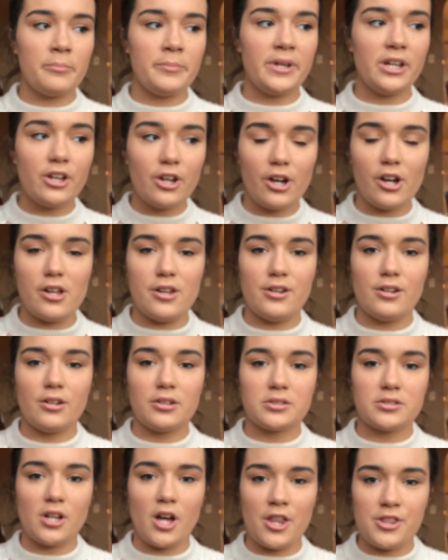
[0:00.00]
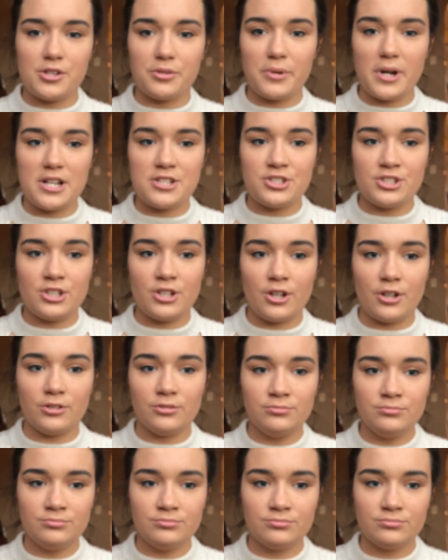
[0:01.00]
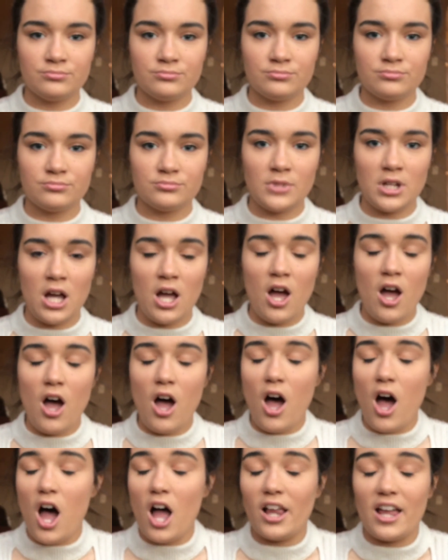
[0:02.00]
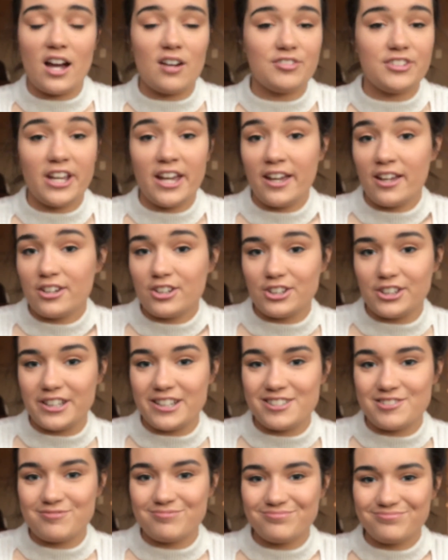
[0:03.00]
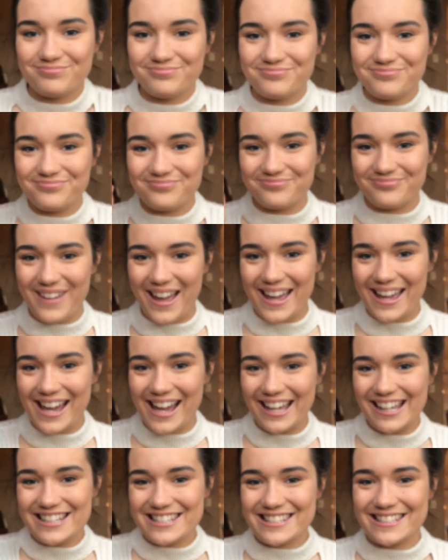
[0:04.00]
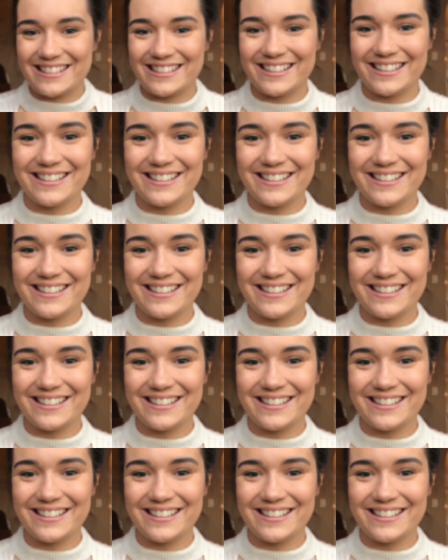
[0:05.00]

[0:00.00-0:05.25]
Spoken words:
be good. Otherwise, you know, I'll have to handle it. Bye, guys.